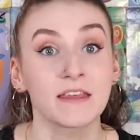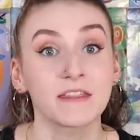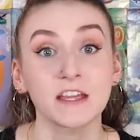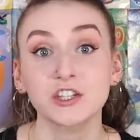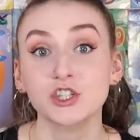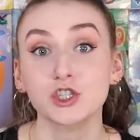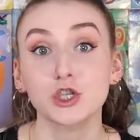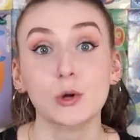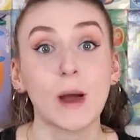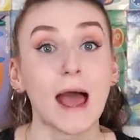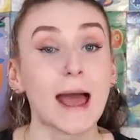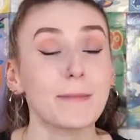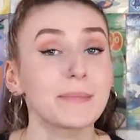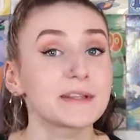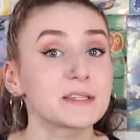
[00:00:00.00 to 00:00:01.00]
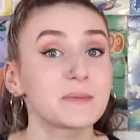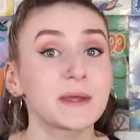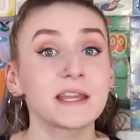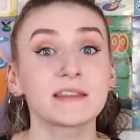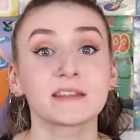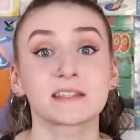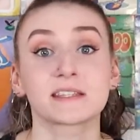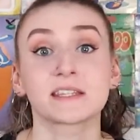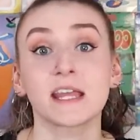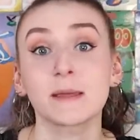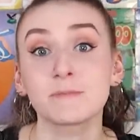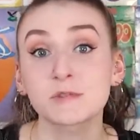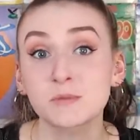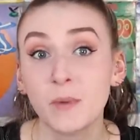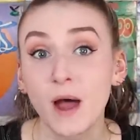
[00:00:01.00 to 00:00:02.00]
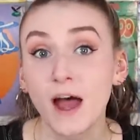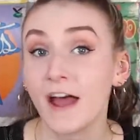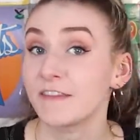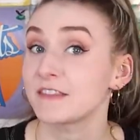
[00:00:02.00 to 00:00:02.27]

they just so happened to be in the same spot